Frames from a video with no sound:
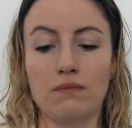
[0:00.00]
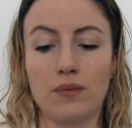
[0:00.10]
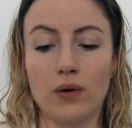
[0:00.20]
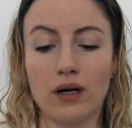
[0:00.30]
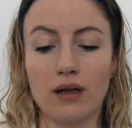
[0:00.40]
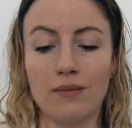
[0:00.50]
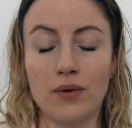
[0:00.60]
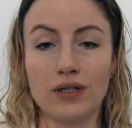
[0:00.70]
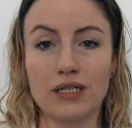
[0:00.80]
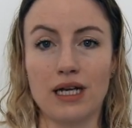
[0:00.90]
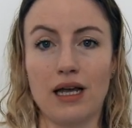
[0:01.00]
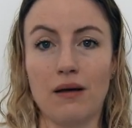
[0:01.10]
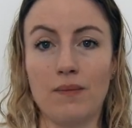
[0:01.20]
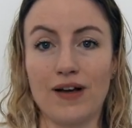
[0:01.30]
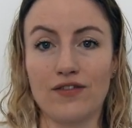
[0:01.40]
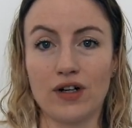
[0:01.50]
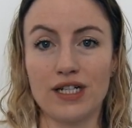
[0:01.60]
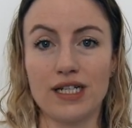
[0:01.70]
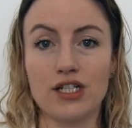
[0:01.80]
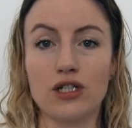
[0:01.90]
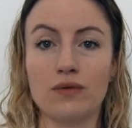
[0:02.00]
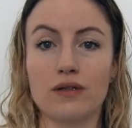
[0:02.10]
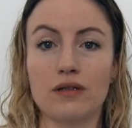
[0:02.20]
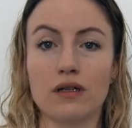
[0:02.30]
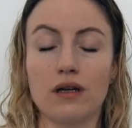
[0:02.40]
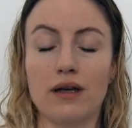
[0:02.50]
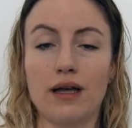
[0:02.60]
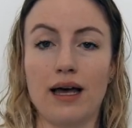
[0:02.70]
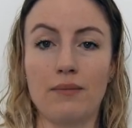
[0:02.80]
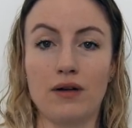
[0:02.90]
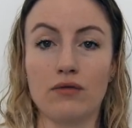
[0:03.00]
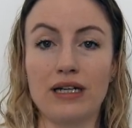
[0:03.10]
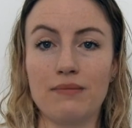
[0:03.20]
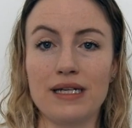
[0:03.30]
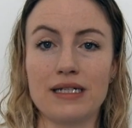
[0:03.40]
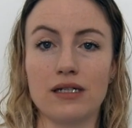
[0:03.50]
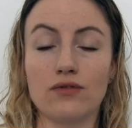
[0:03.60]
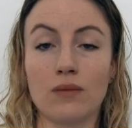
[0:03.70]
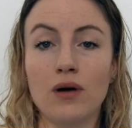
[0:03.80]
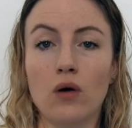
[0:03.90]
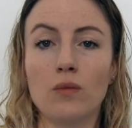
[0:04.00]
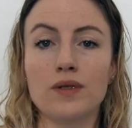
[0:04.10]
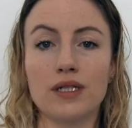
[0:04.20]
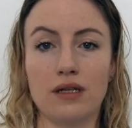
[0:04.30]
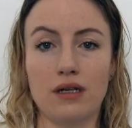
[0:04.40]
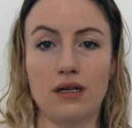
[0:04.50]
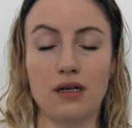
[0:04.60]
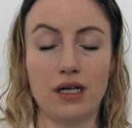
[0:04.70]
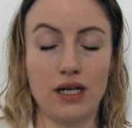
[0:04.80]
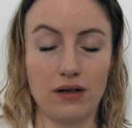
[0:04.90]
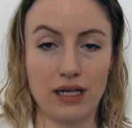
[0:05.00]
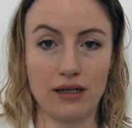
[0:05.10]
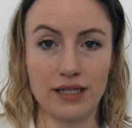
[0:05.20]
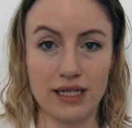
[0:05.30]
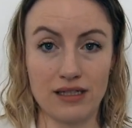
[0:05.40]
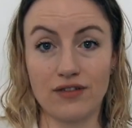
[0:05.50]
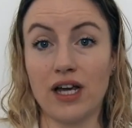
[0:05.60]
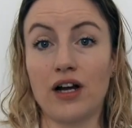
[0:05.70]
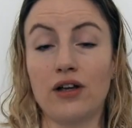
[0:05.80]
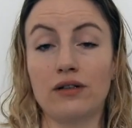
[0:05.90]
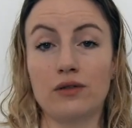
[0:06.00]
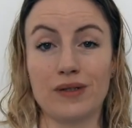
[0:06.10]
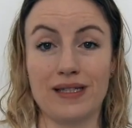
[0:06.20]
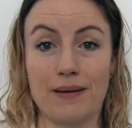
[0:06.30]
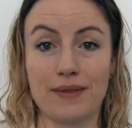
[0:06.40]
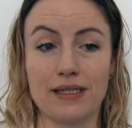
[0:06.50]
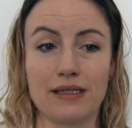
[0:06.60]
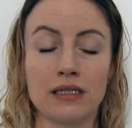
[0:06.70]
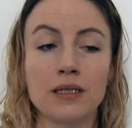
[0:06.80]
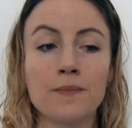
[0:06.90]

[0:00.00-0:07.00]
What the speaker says: born on the Monday, by Friday she had been readmitted from home to the neonatal intensive care unit with sepsis,